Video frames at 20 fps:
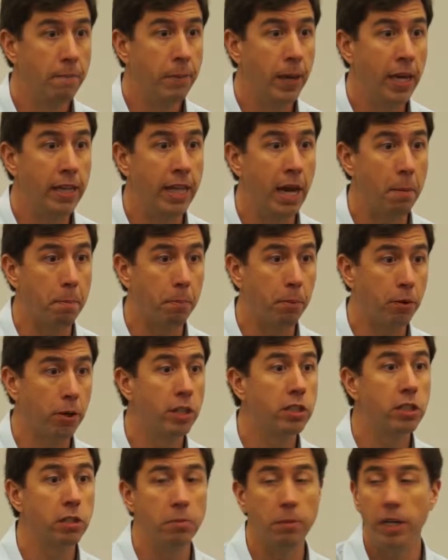And that
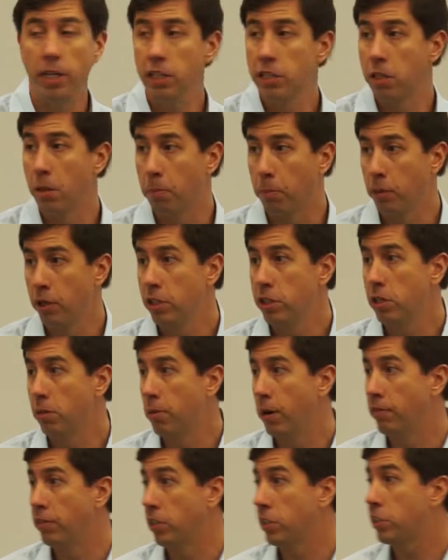prism is the prism
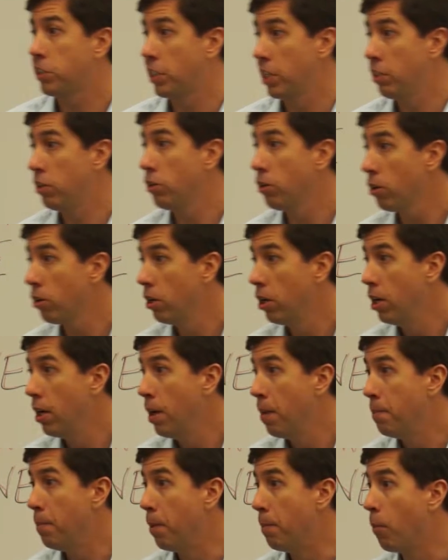of a sender,
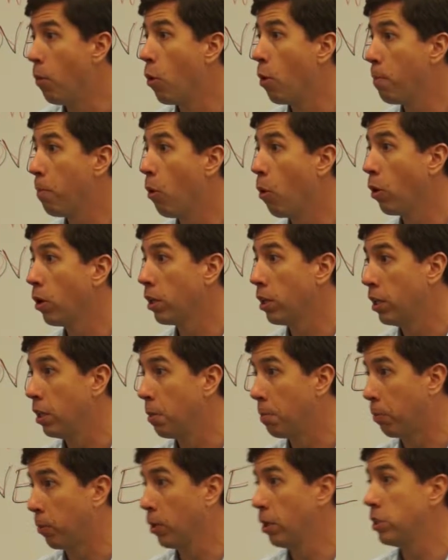but more importantly,
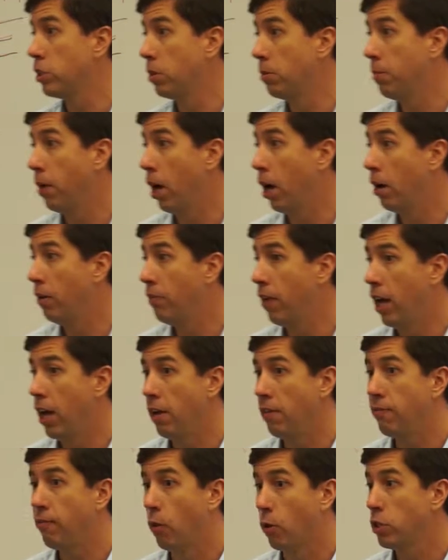the prism of
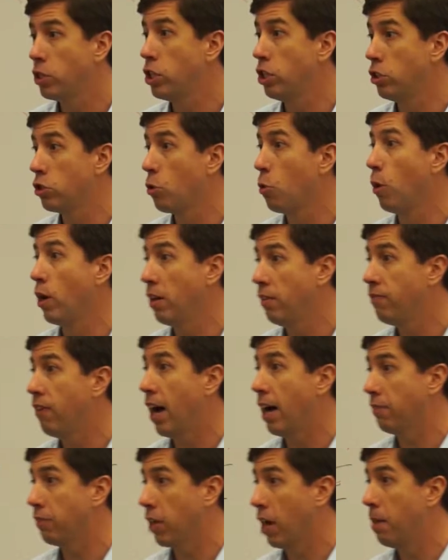a Fortune
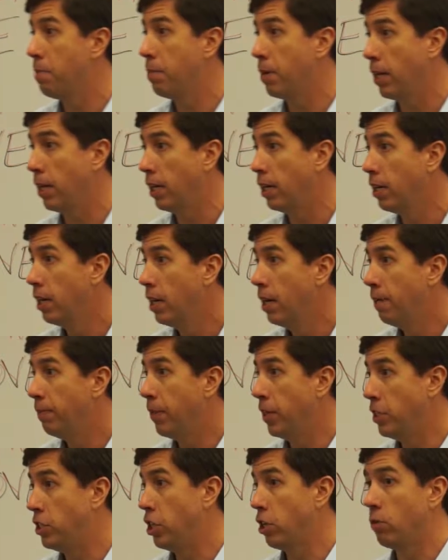25 company
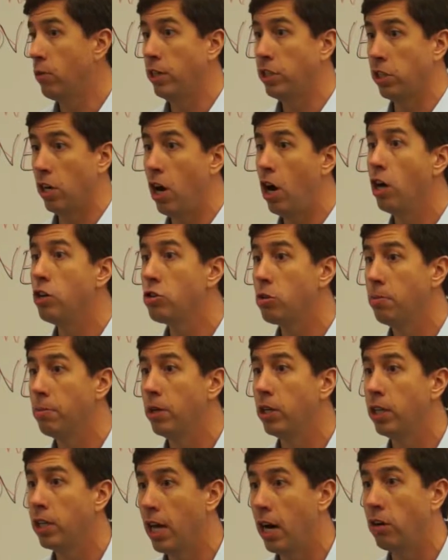that generates $100
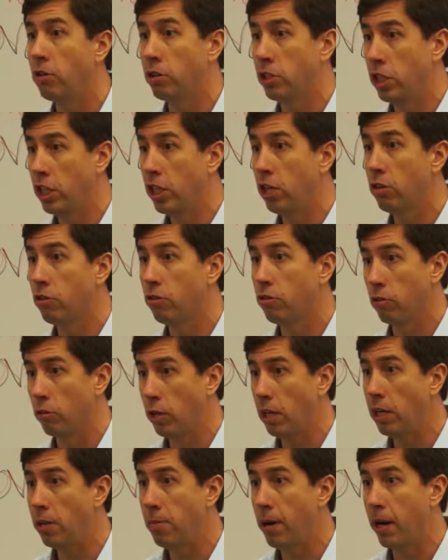million a year through
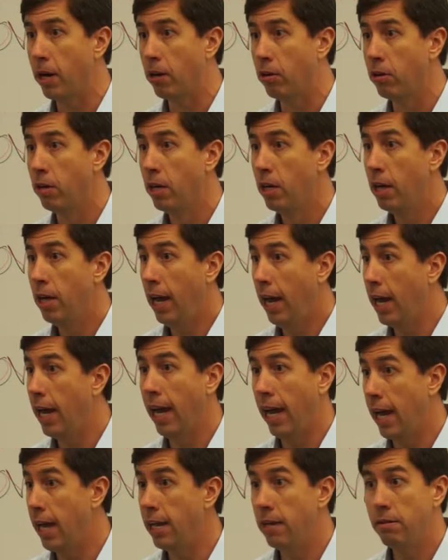email.
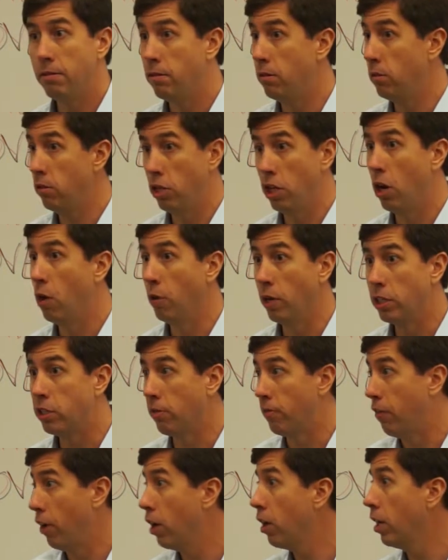And it's
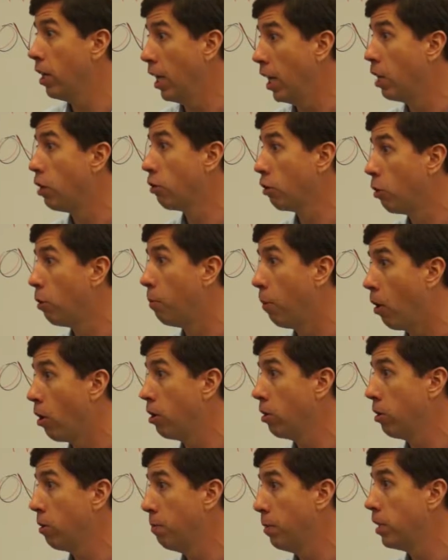a very integral
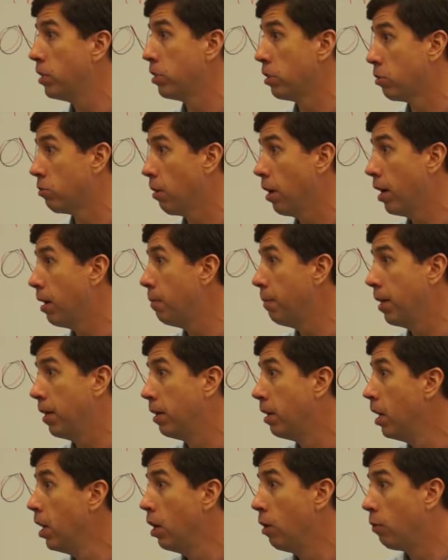part of their business, right? I
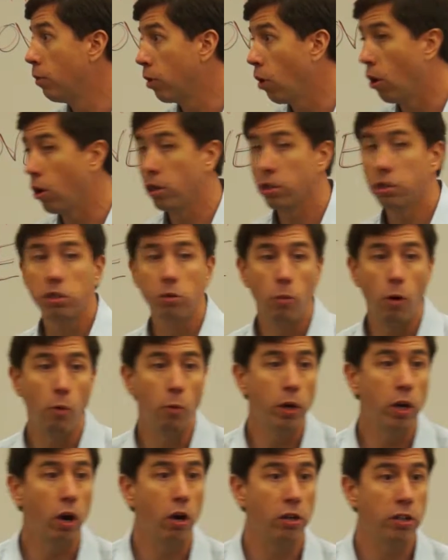mean, regardless of what
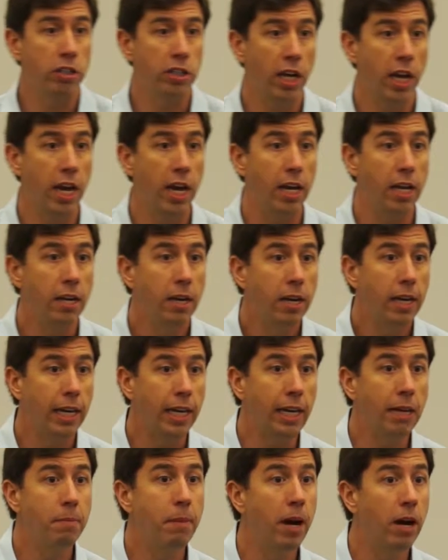we all say,
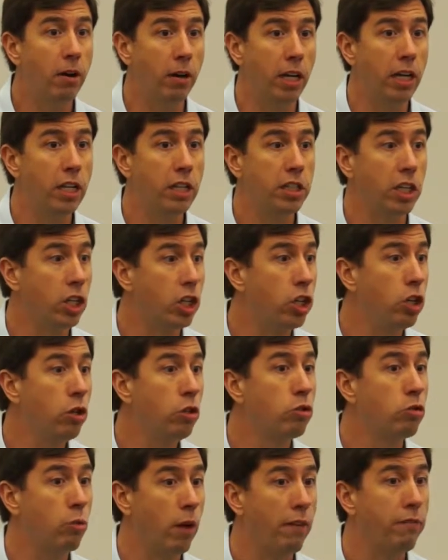email is a
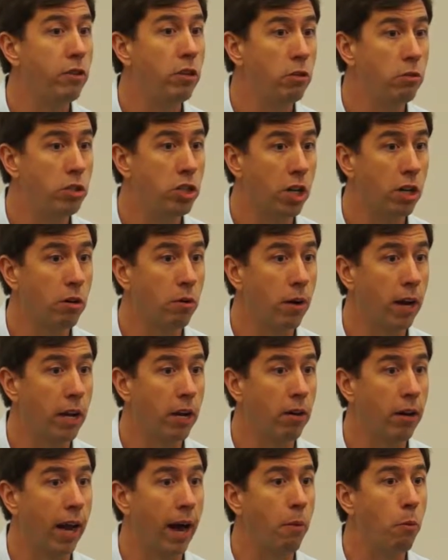huge revenue
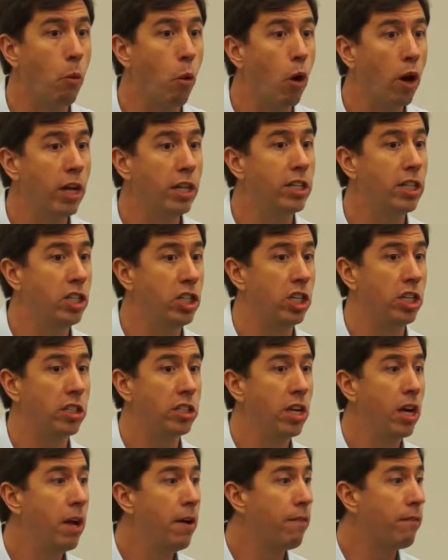generator. And I wanted to
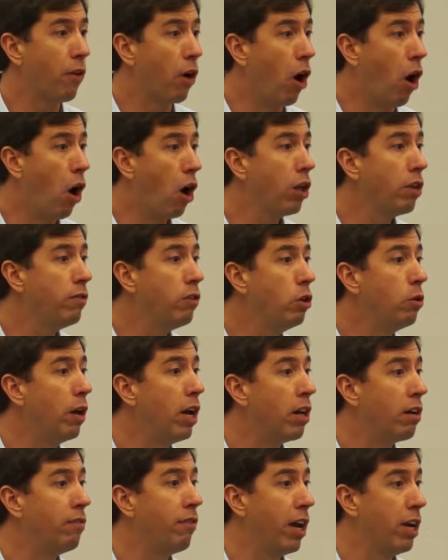just, for all of you
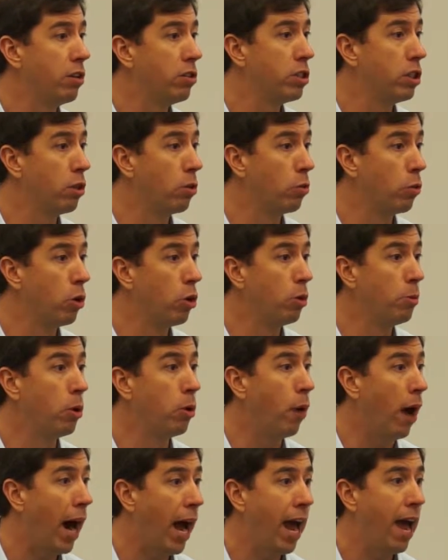innovators in the room
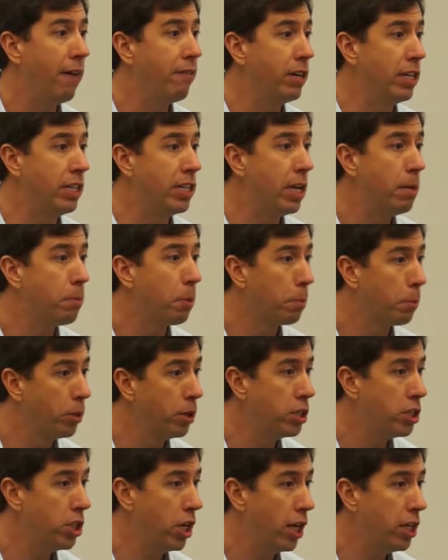who I have a deep
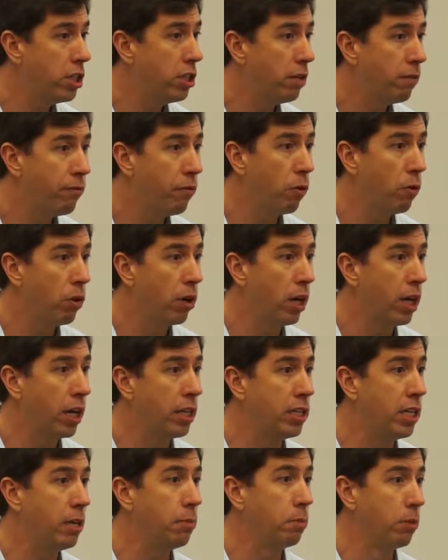appreciation for and a
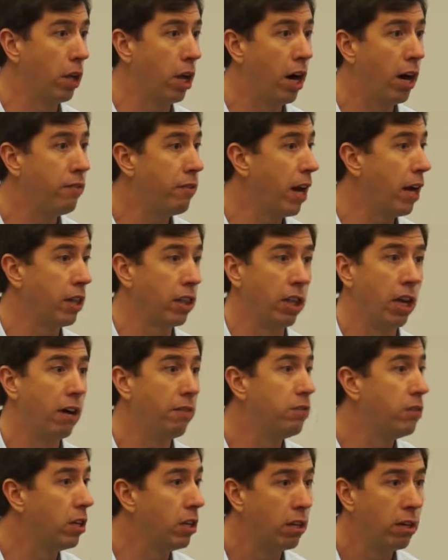deep love, and I'd
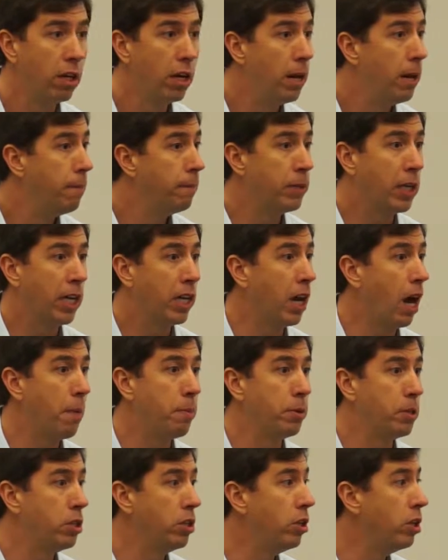love to get an
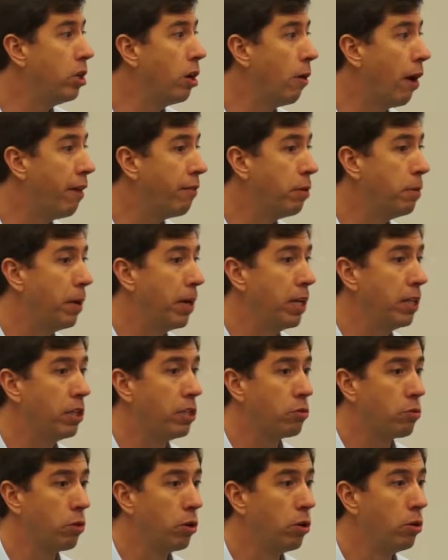opportunity to know everybody in
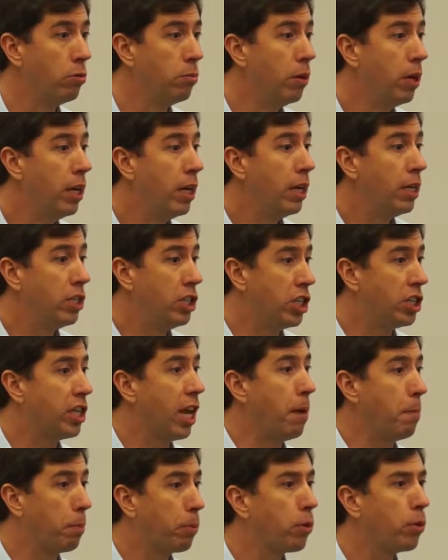this room, just
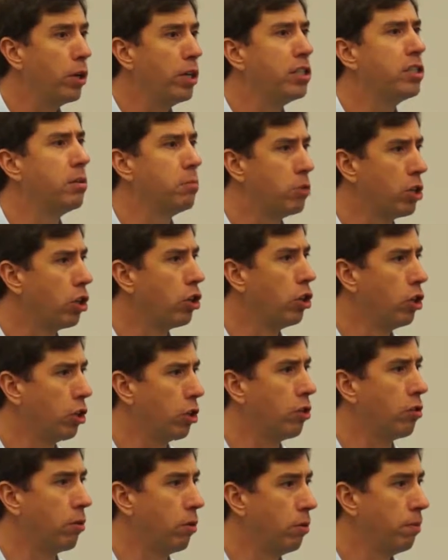a prism to
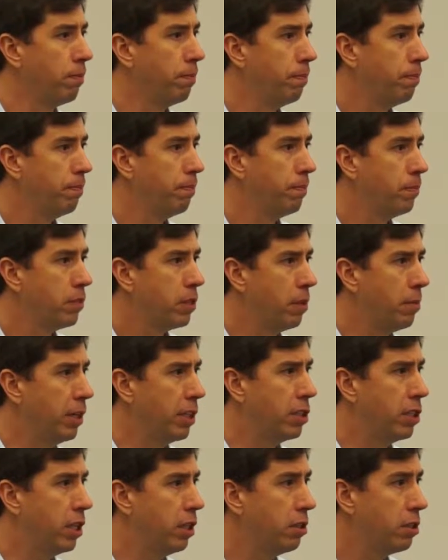look through. Does that
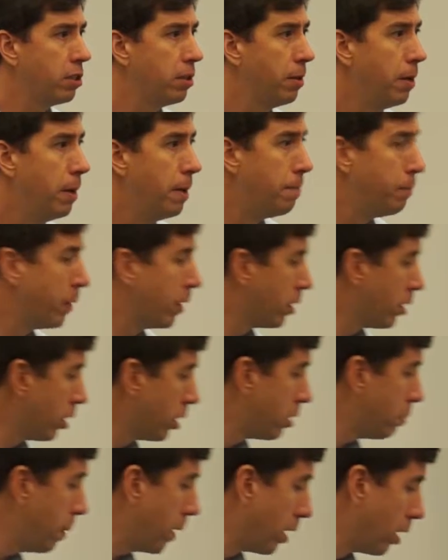make sense? So
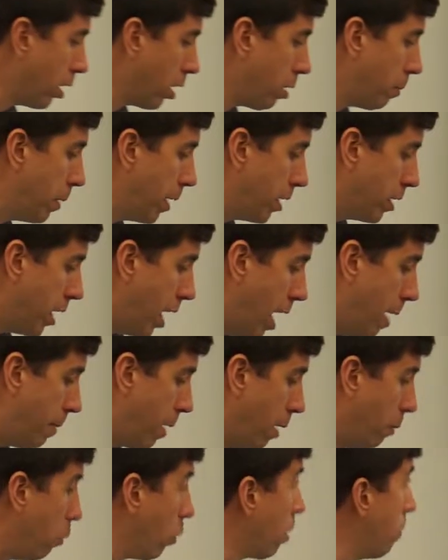let's spend a little bit of time,
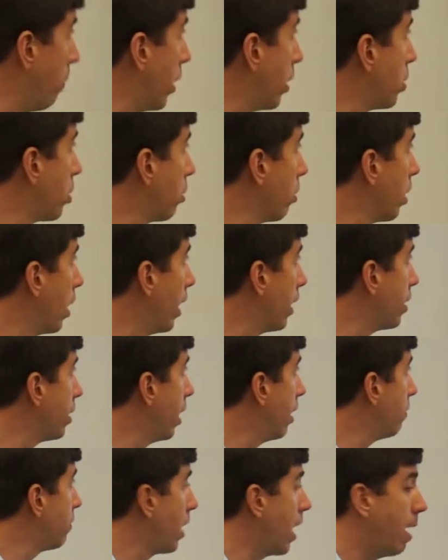and I want to make sure that I
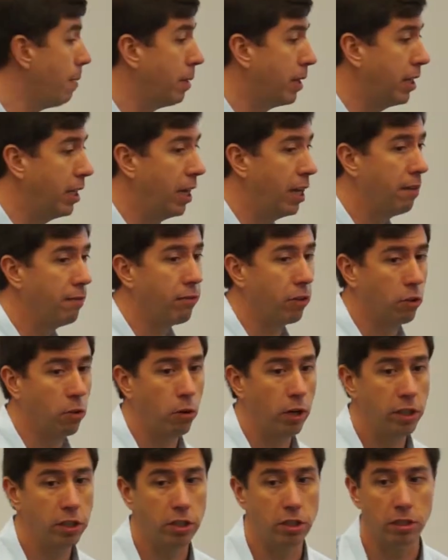save time at the end for
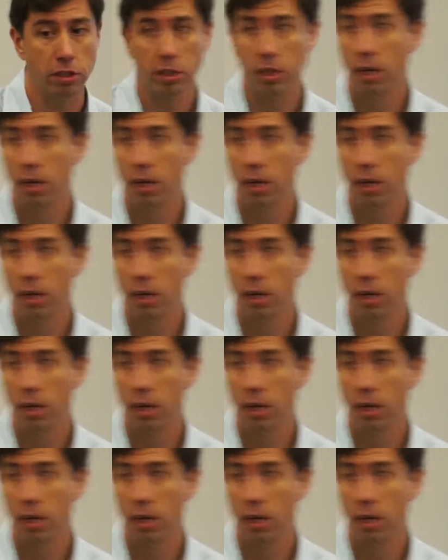questions.